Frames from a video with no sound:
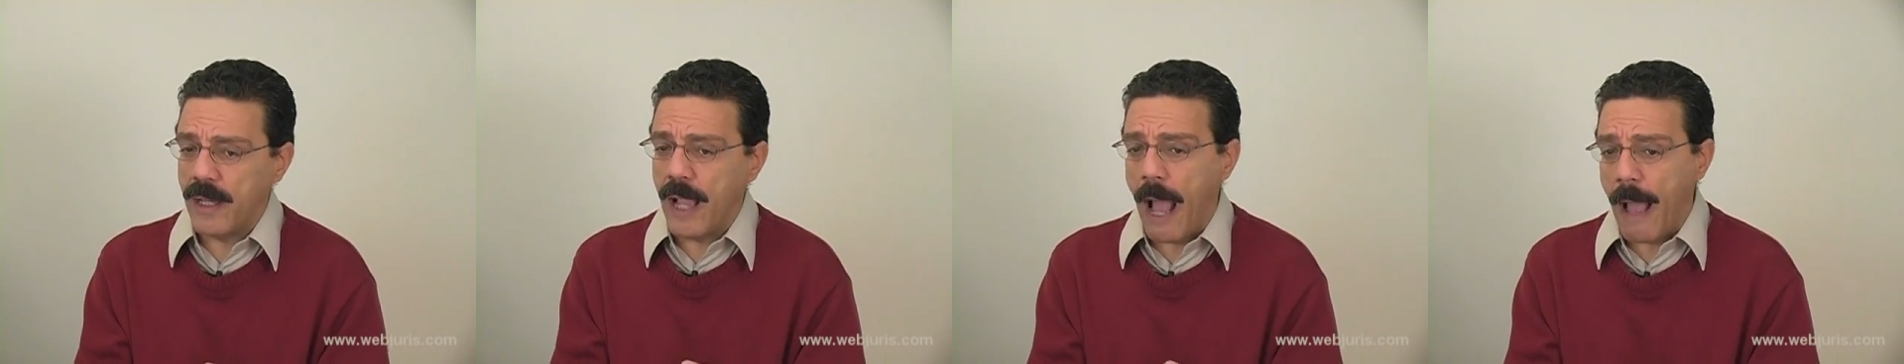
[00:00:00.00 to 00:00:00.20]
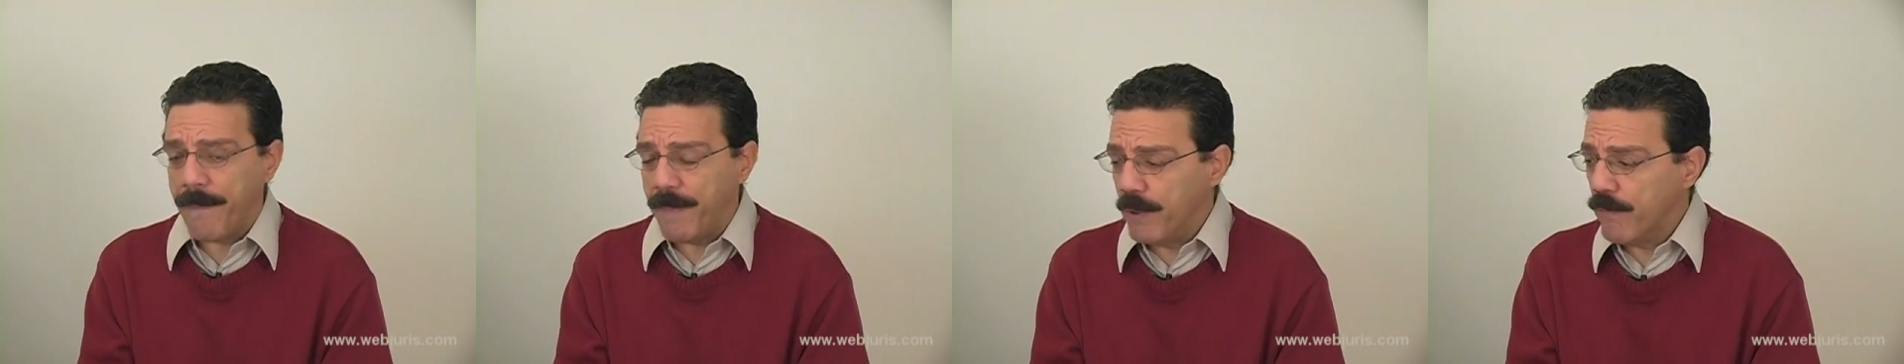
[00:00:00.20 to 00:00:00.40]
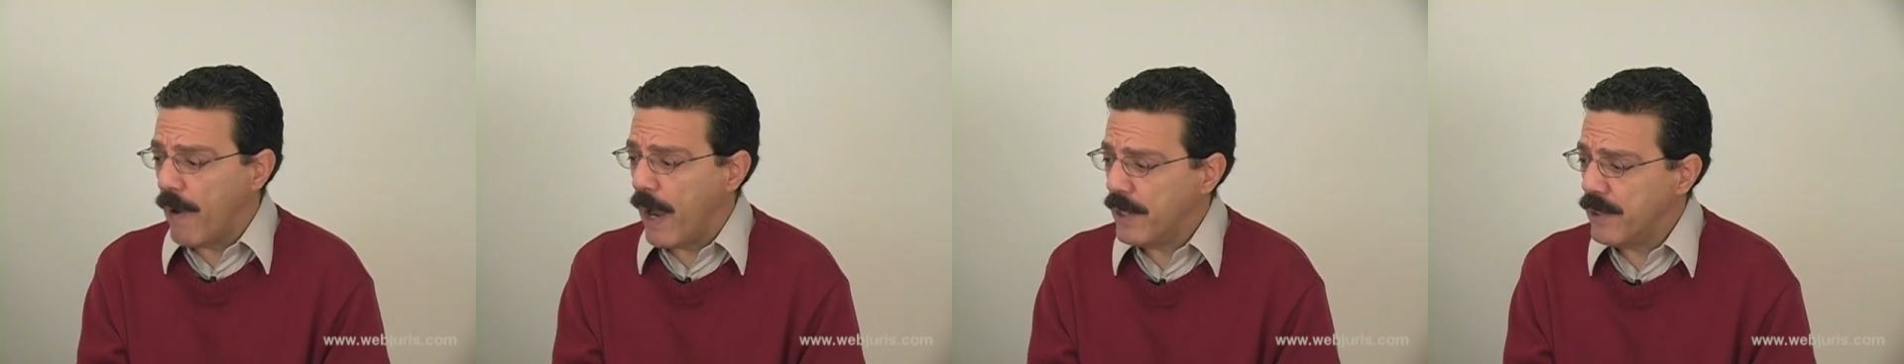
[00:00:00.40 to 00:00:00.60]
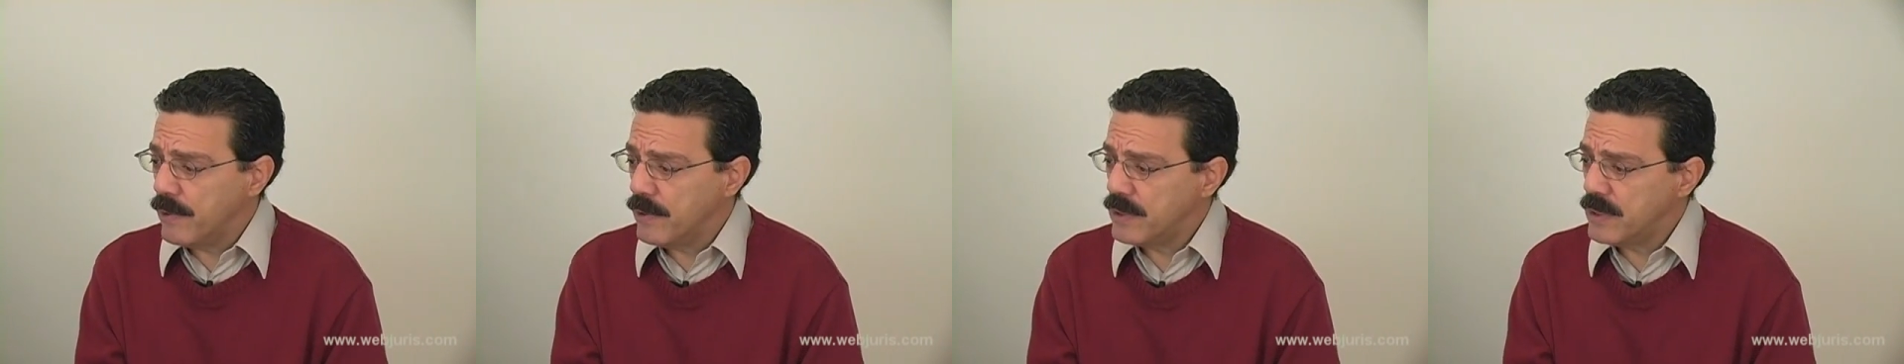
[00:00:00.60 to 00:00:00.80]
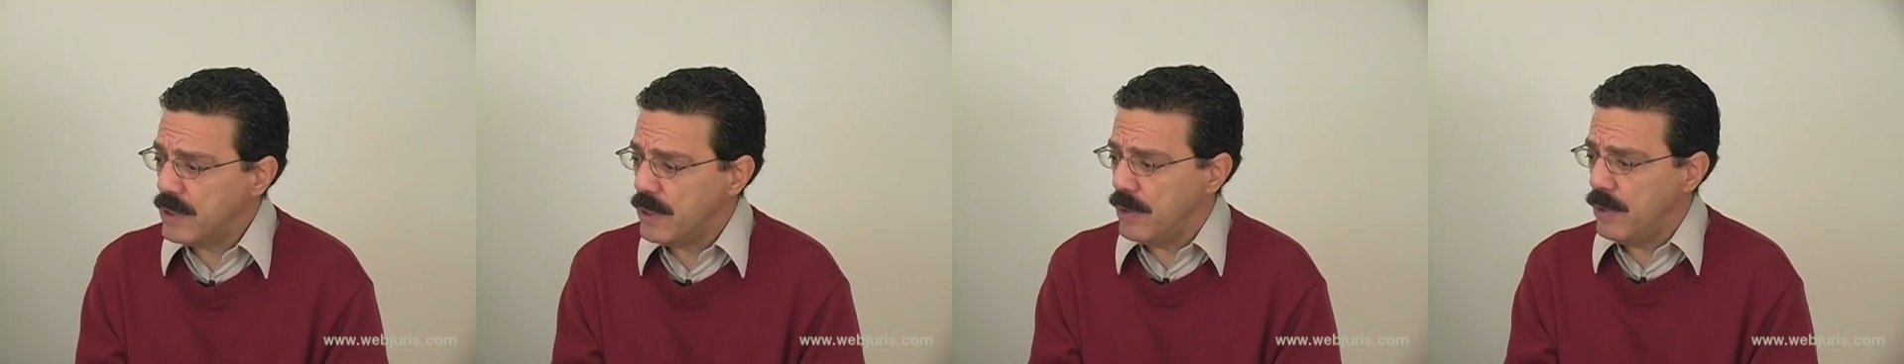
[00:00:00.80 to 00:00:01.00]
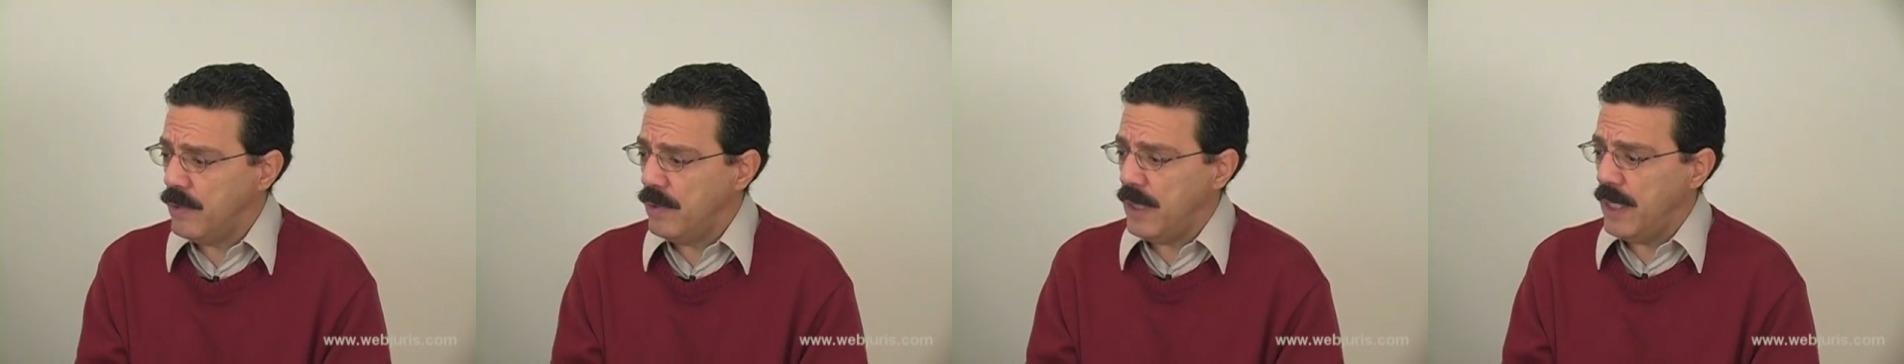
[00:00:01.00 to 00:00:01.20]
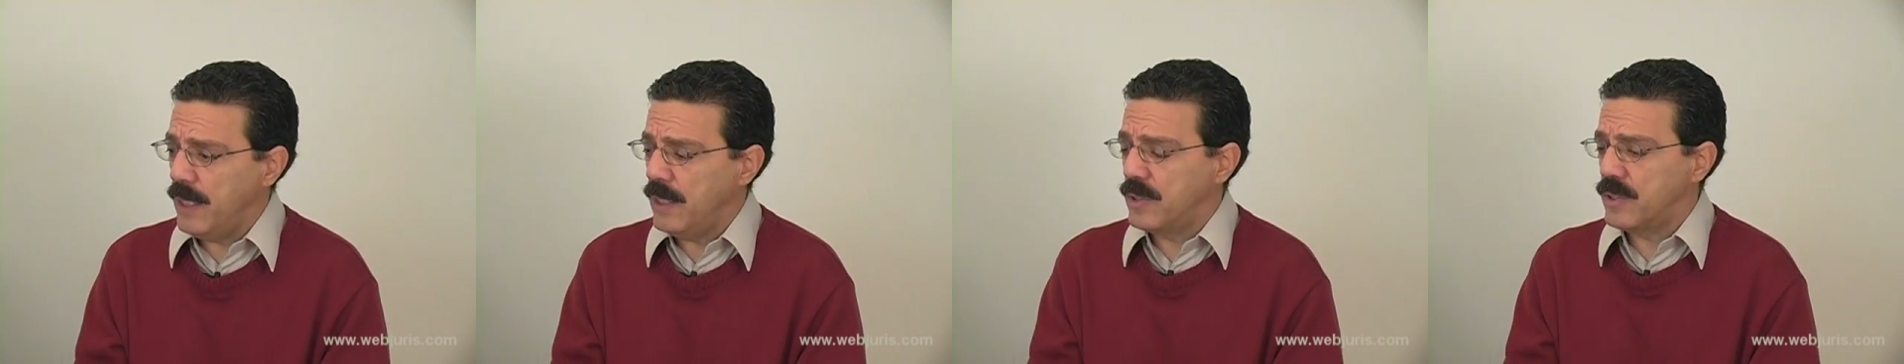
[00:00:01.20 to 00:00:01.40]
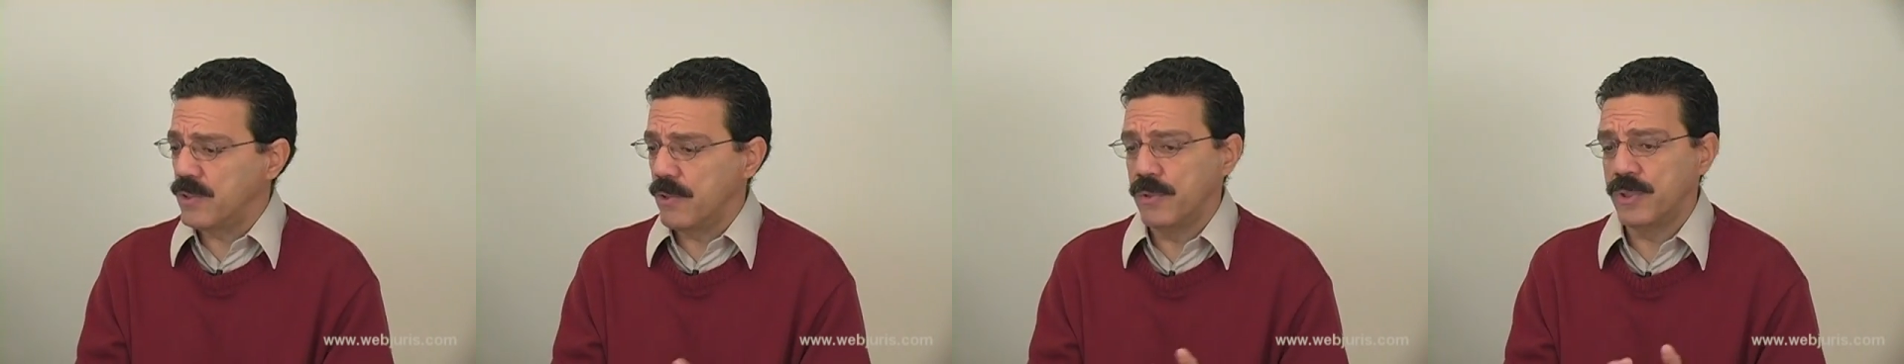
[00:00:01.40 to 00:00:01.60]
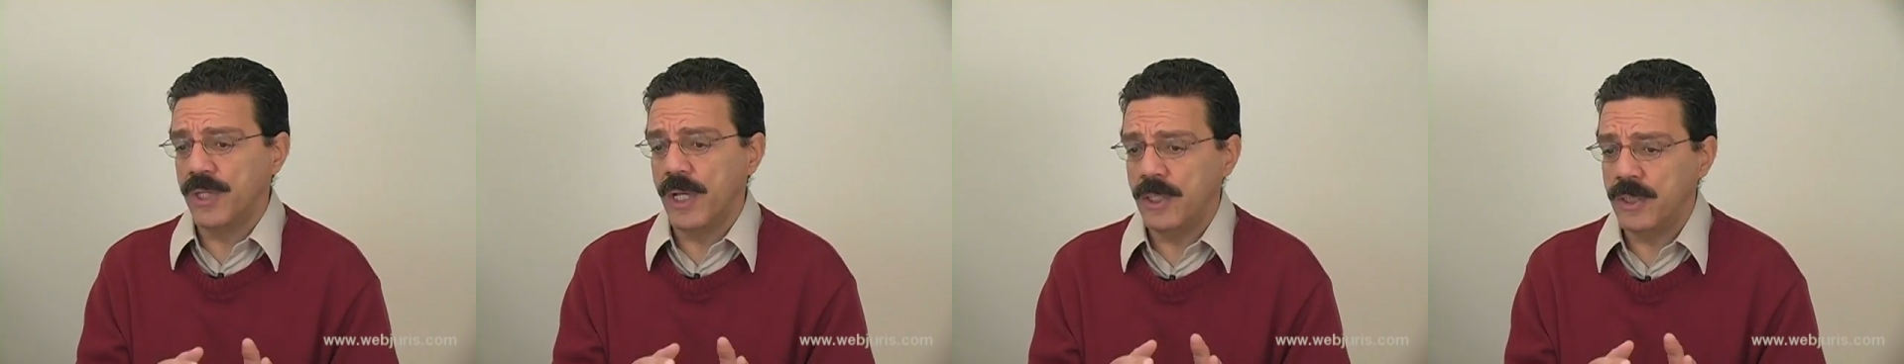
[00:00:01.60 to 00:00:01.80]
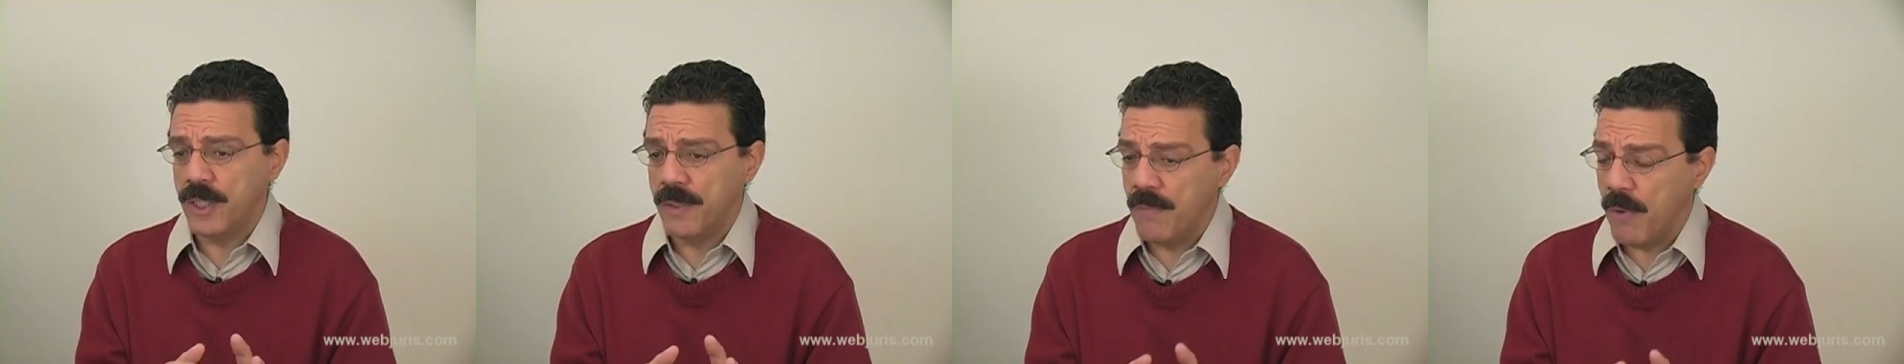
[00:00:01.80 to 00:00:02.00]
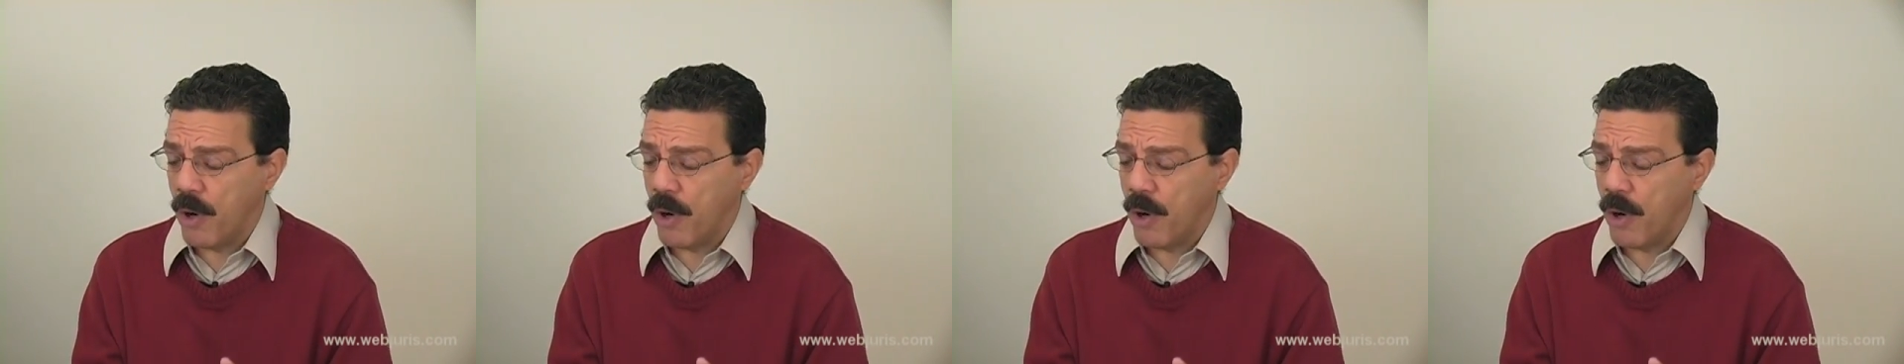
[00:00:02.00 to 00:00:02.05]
copywriters, you need search engine